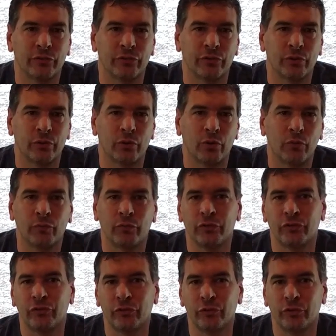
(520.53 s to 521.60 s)
So hopefully
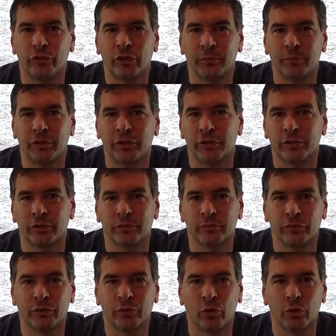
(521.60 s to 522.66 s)
soon I'm gonna
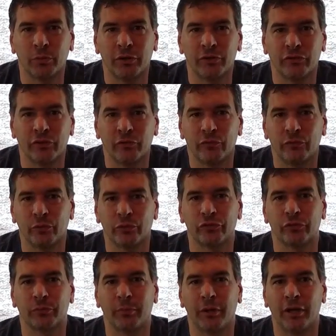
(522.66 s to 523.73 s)
record myself doing
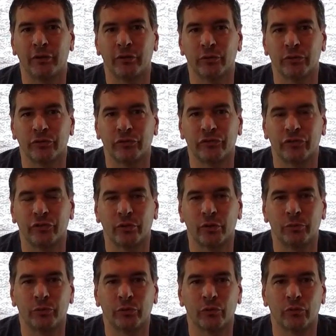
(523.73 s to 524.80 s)
some manuals and see what
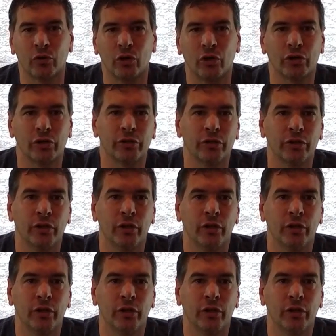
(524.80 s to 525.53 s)
I'm doing wrong, and